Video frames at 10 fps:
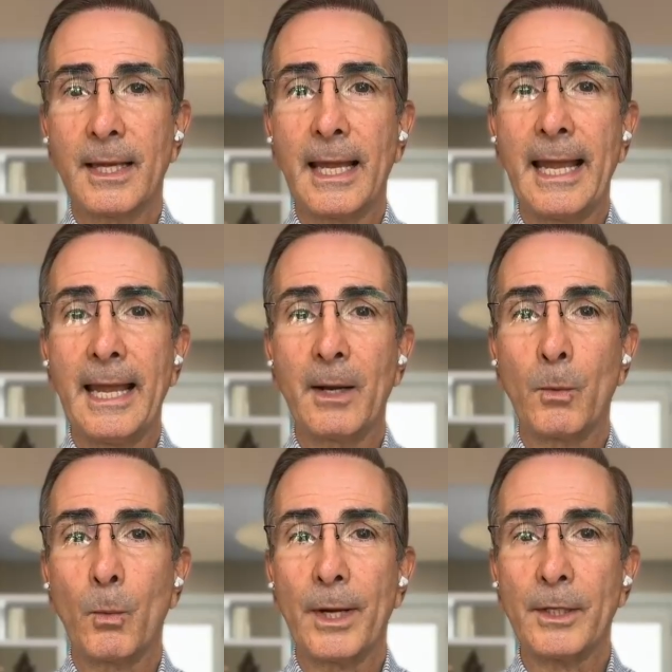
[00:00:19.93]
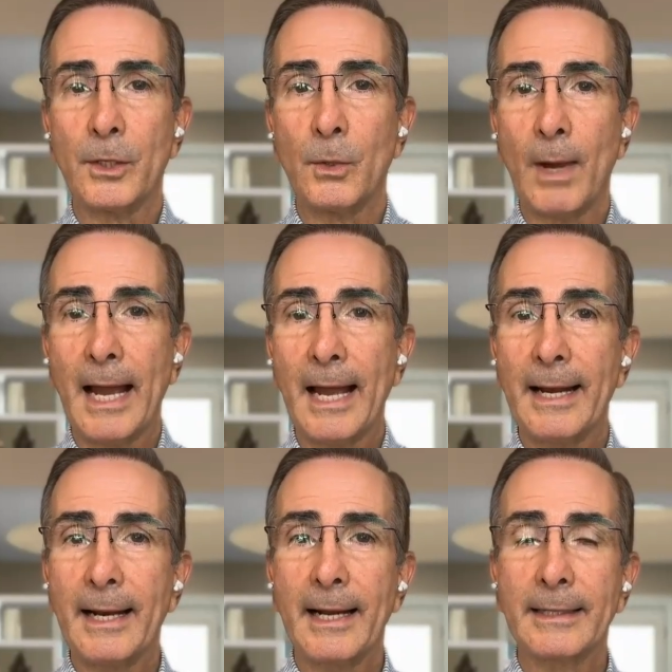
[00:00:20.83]
And when you add
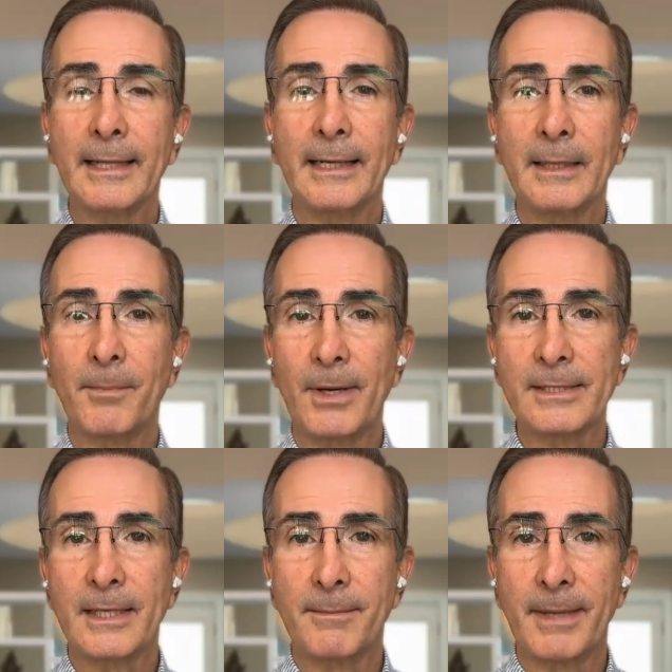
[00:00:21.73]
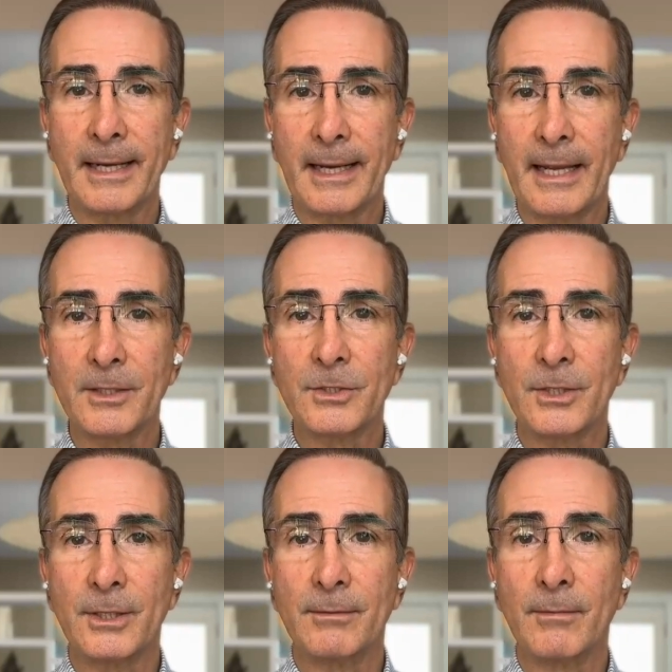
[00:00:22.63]
an antidepressant
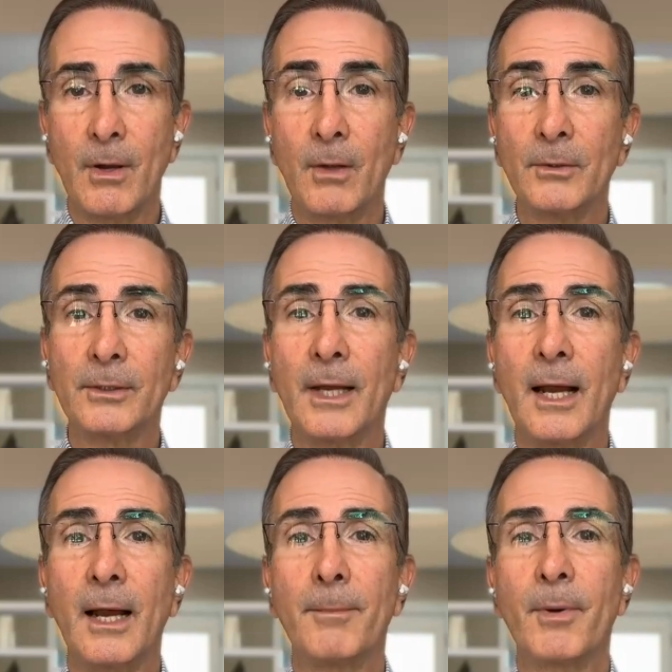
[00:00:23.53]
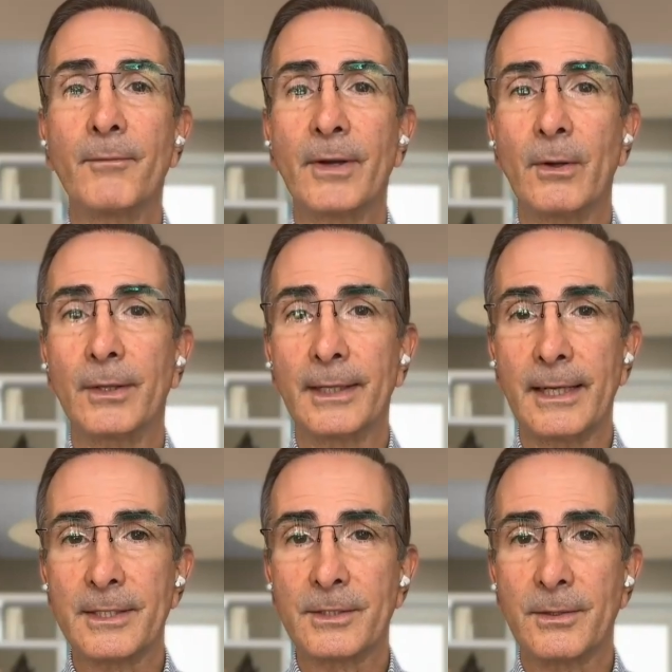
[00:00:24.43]
medication on top of a
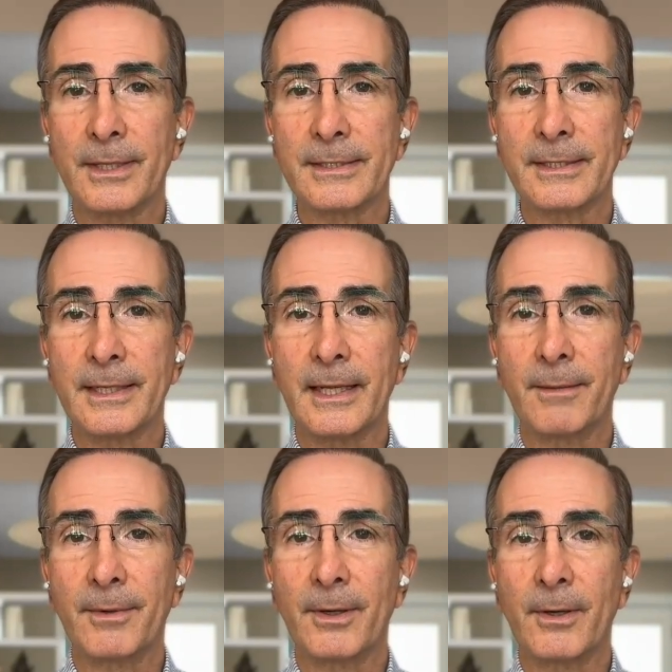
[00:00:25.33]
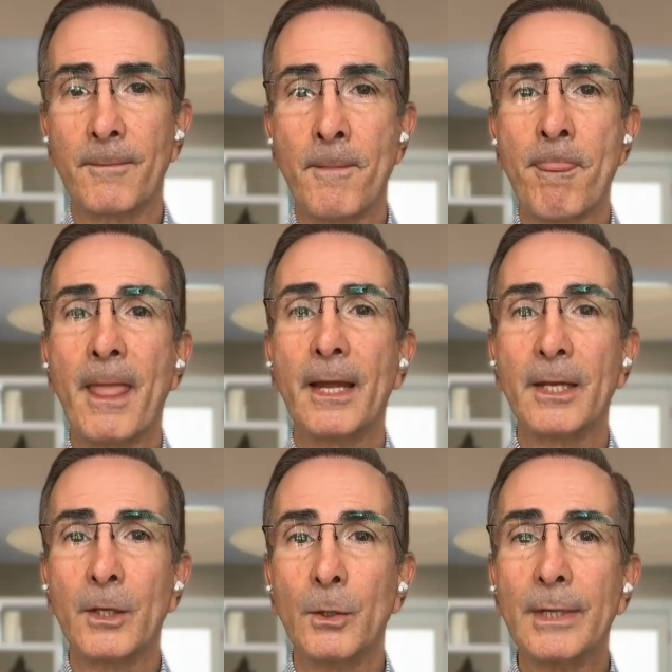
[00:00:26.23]
cholinesterase inhibitor,
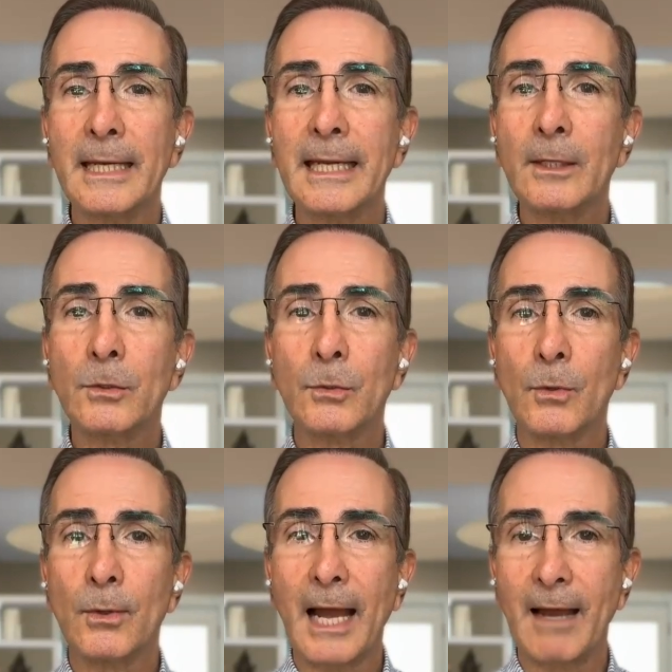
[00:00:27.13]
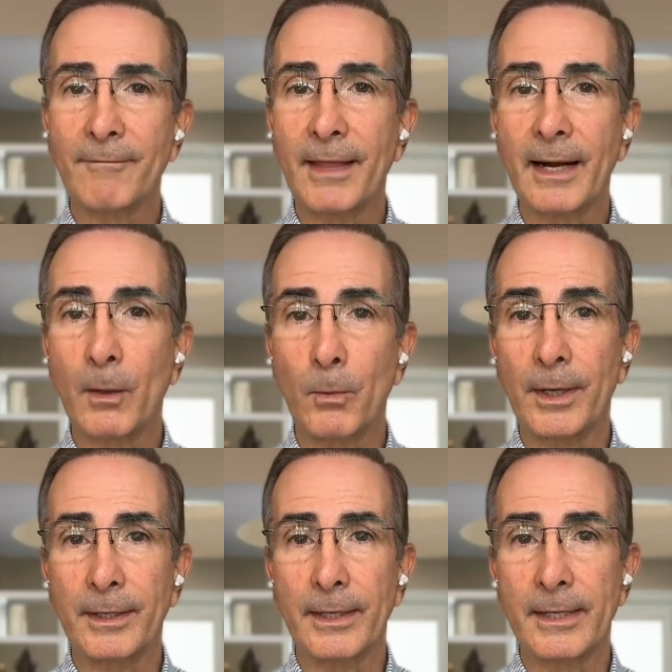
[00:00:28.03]
you need to have that
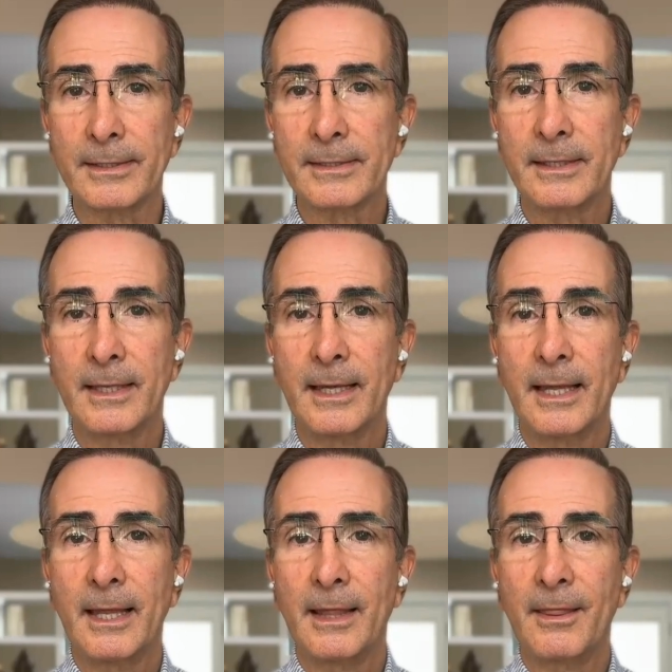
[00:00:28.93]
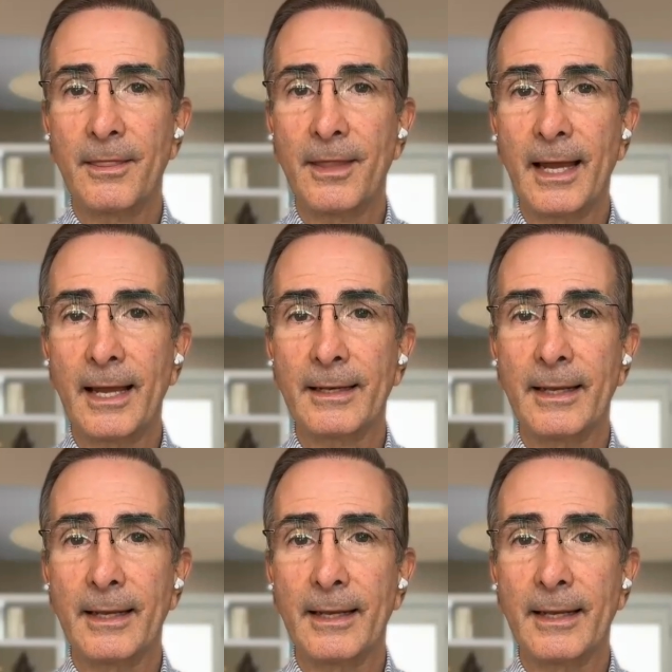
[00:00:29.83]
awareness that.